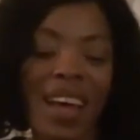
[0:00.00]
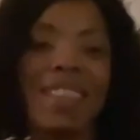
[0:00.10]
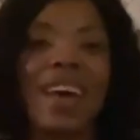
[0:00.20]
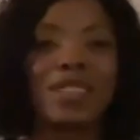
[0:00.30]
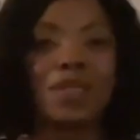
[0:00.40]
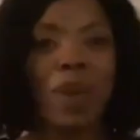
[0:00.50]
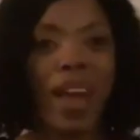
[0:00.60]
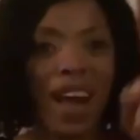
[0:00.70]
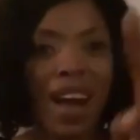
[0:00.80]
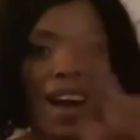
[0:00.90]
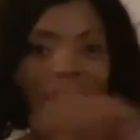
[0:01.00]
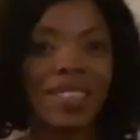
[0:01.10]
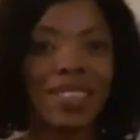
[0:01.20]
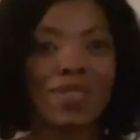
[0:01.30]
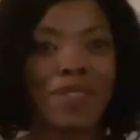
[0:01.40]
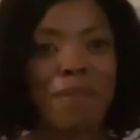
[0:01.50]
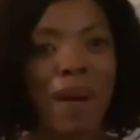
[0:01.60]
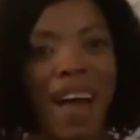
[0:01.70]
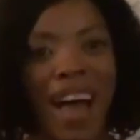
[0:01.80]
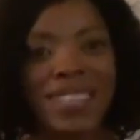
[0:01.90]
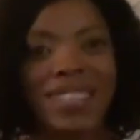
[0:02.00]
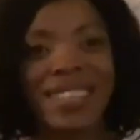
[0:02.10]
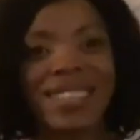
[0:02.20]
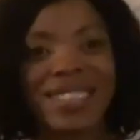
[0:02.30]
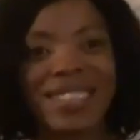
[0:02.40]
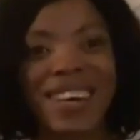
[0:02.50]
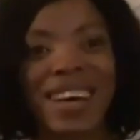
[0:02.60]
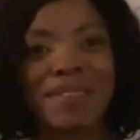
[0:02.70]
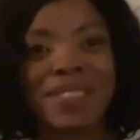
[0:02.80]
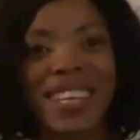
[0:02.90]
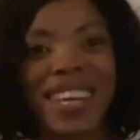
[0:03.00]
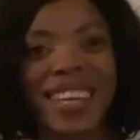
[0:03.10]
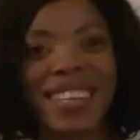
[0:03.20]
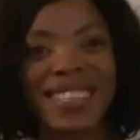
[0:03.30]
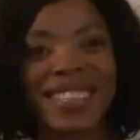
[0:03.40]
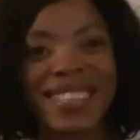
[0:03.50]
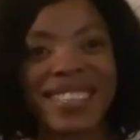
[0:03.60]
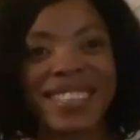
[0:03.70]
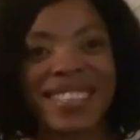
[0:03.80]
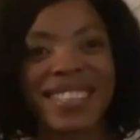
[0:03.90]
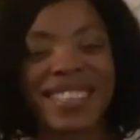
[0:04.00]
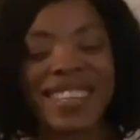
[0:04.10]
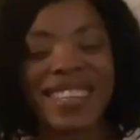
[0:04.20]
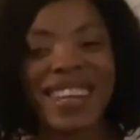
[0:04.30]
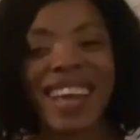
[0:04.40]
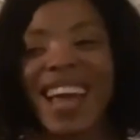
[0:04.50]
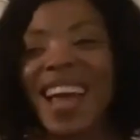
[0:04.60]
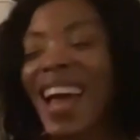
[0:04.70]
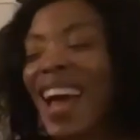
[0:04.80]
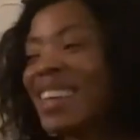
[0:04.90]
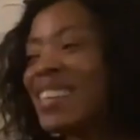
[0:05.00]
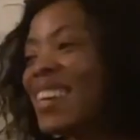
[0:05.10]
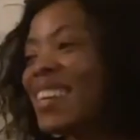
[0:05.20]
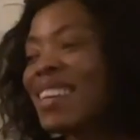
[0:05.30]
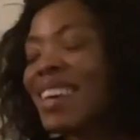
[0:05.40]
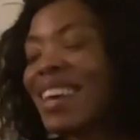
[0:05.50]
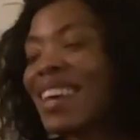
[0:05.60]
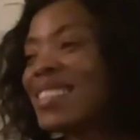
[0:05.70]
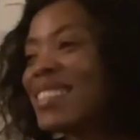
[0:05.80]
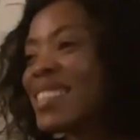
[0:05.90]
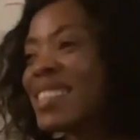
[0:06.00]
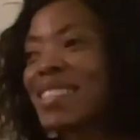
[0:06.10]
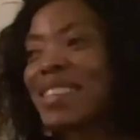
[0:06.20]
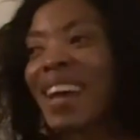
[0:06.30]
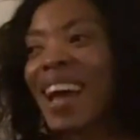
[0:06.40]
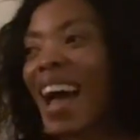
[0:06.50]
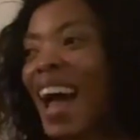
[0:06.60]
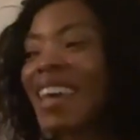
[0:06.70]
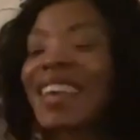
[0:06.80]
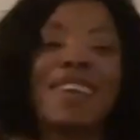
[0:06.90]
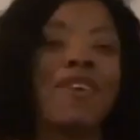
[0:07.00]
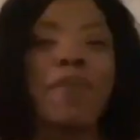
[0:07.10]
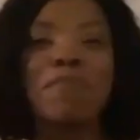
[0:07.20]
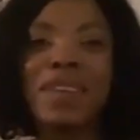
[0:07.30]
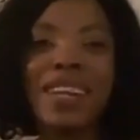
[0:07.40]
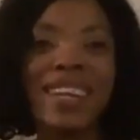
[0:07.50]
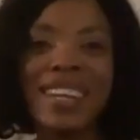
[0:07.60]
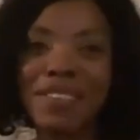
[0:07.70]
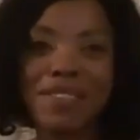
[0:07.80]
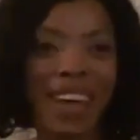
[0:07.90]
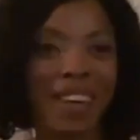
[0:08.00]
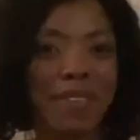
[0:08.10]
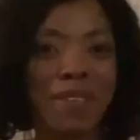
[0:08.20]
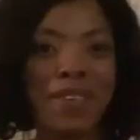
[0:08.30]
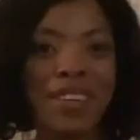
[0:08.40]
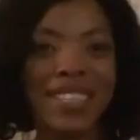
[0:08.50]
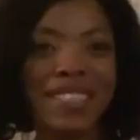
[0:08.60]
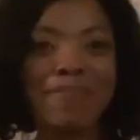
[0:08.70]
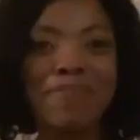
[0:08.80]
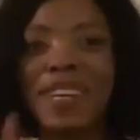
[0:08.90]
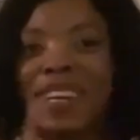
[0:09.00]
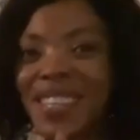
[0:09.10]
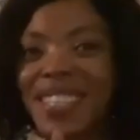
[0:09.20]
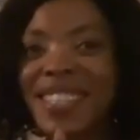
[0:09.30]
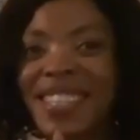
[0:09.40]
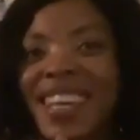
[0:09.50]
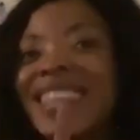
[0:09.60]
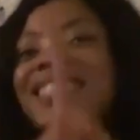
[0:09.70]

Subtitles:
And that's where answers from our ancestors comes in. And it's just, I cannot believe that course, because